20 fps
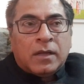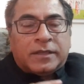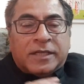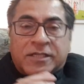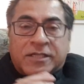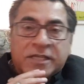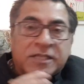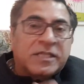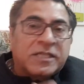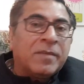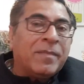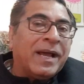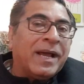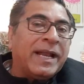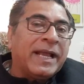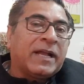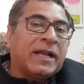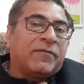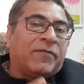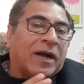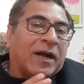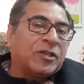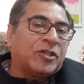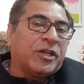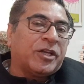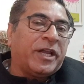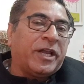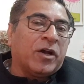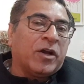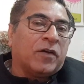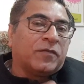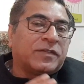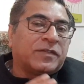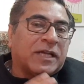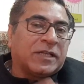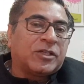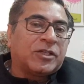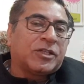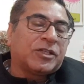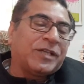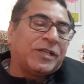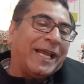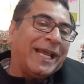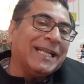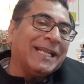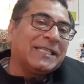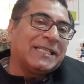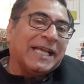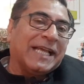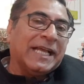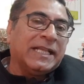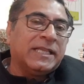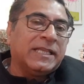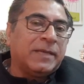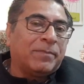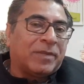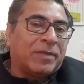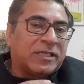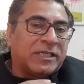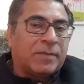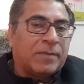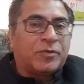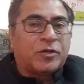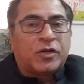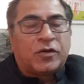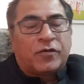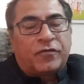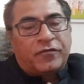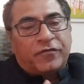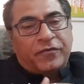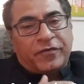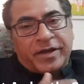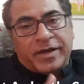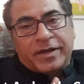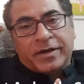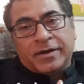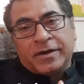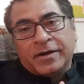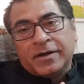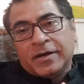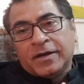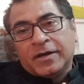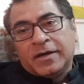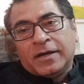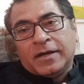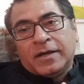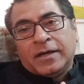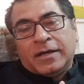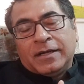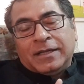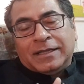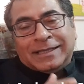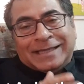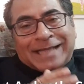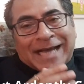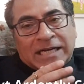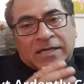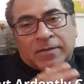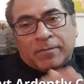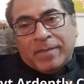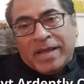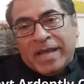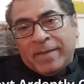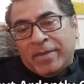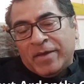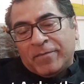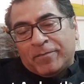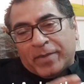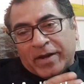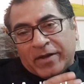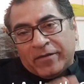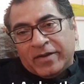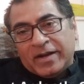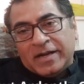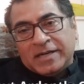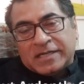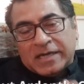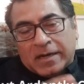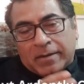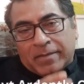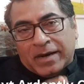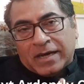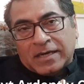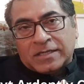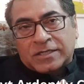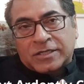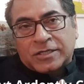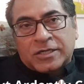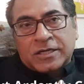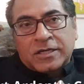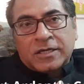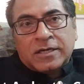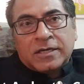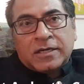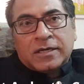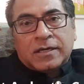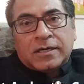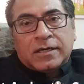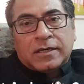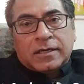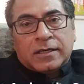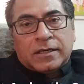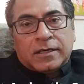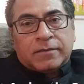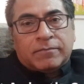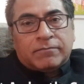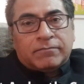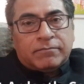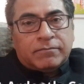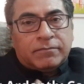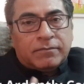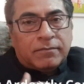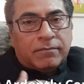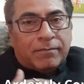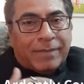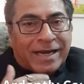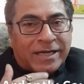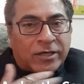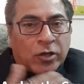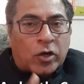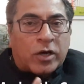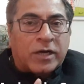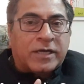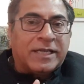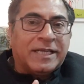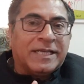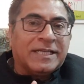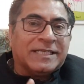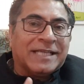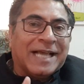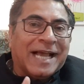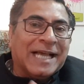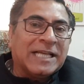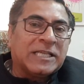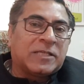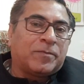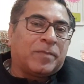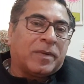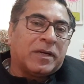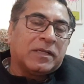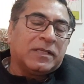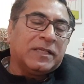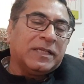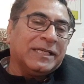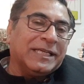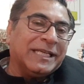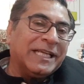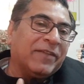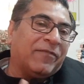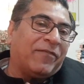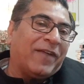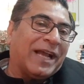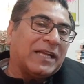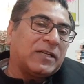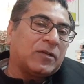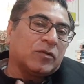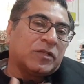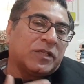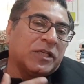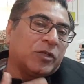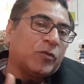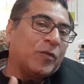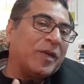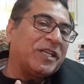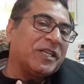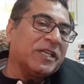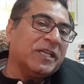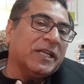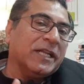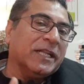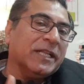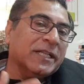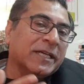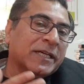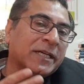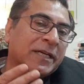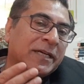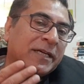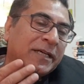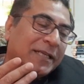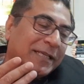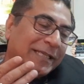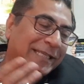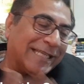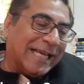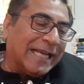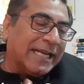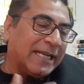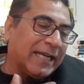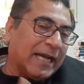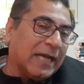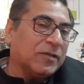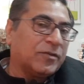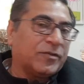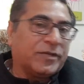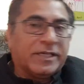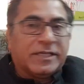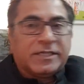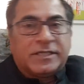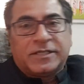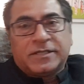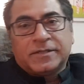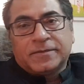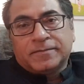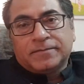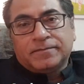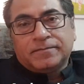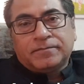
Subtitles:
The systematic functioning of such states and the perception of fear that may be prevalent amongst minorities as per the de facto situation in the said countries.